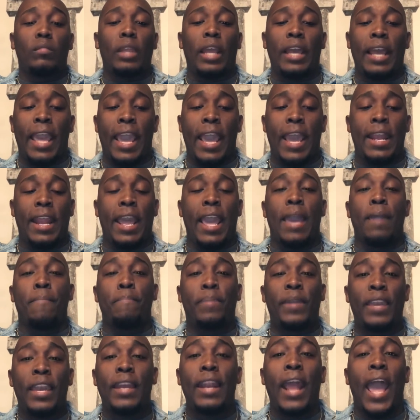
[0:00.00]
and
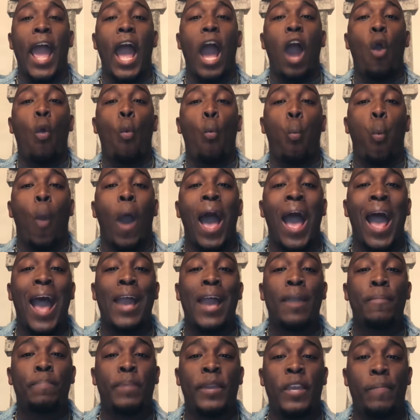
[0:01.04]
pin out
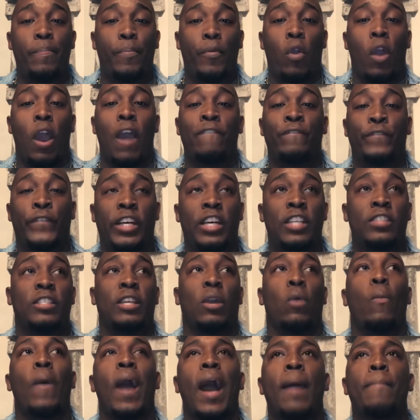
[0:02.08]
why people are
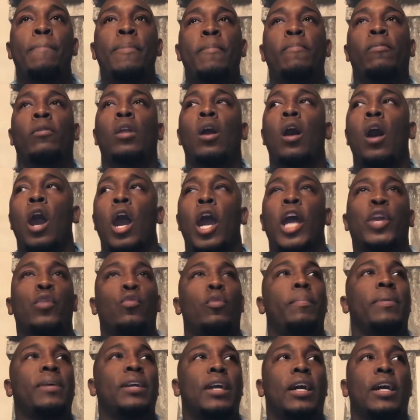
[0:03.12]
fussing, why people are
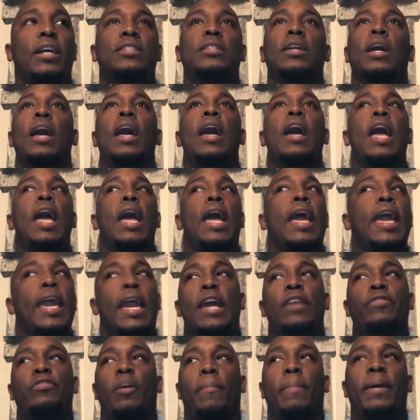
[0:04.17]
arguing. Because
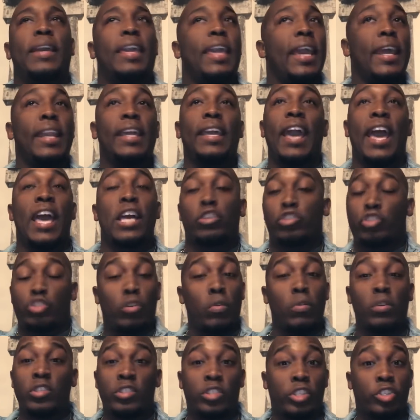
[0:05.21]
in the beginning, as
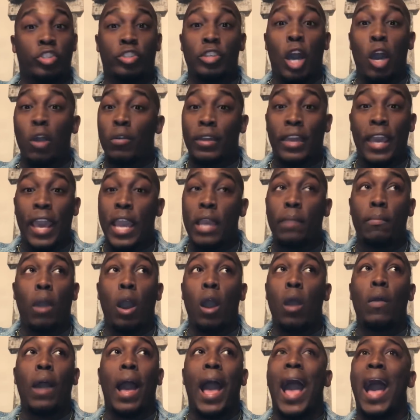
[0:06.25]
soon as the show came
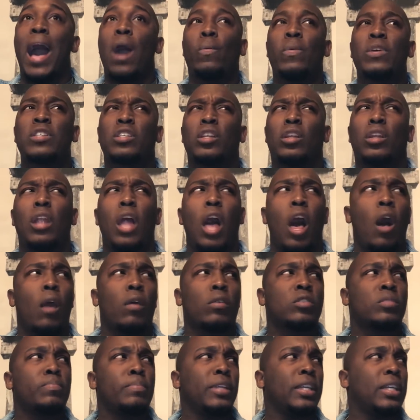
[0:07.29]
on, I was
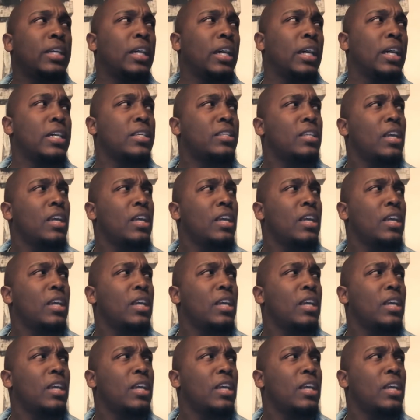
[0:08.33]
lost because